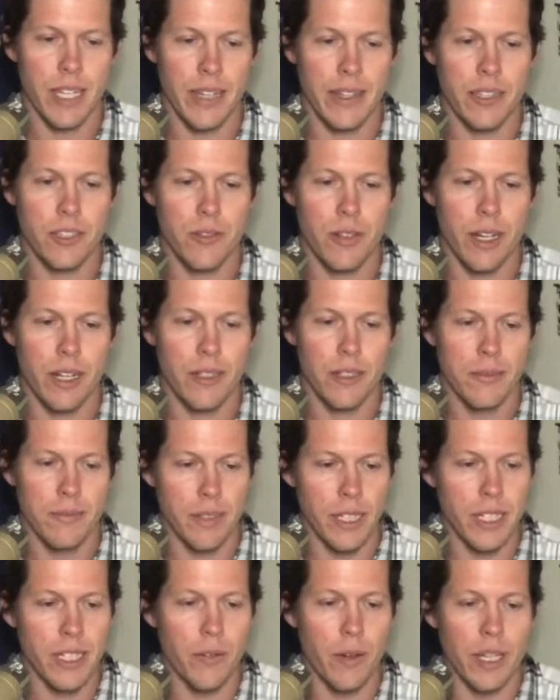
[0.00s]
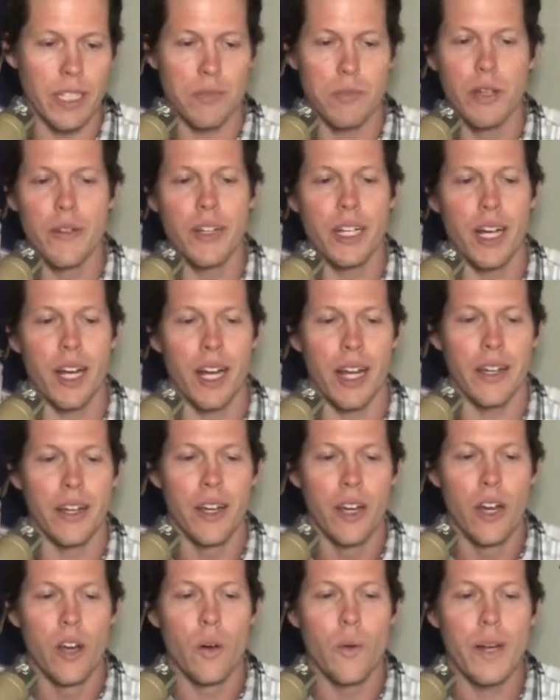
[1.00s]
that's right. Anyways, moving
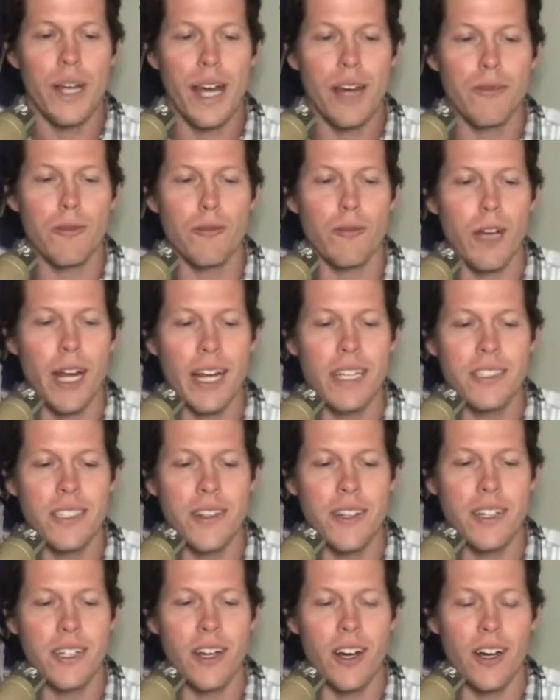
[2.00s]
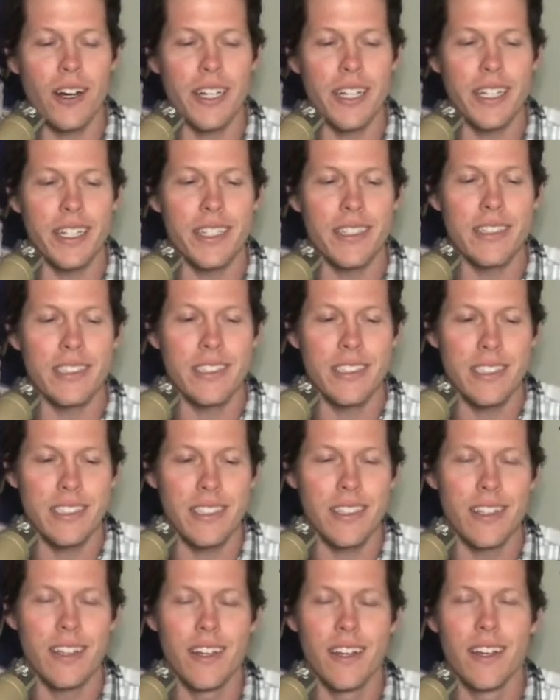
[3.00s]
on. We have Rise of the
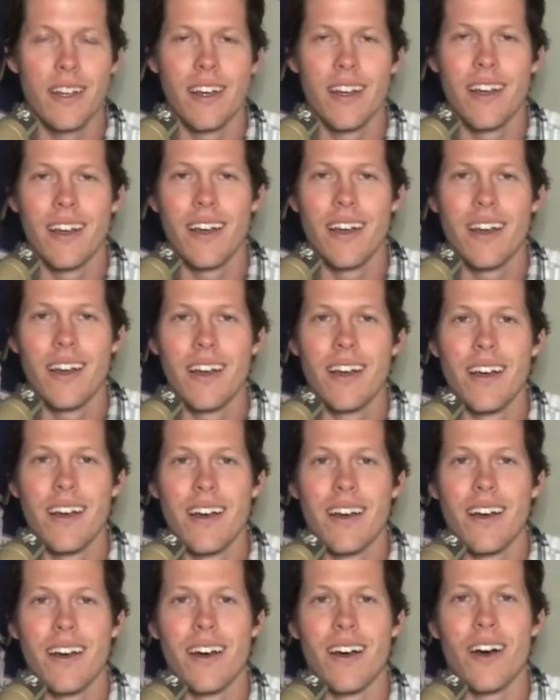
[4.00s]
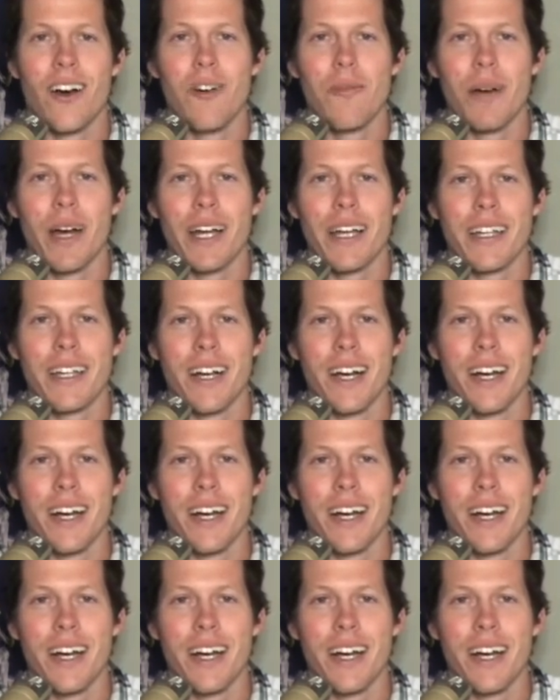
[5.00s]
Guardians. Oh my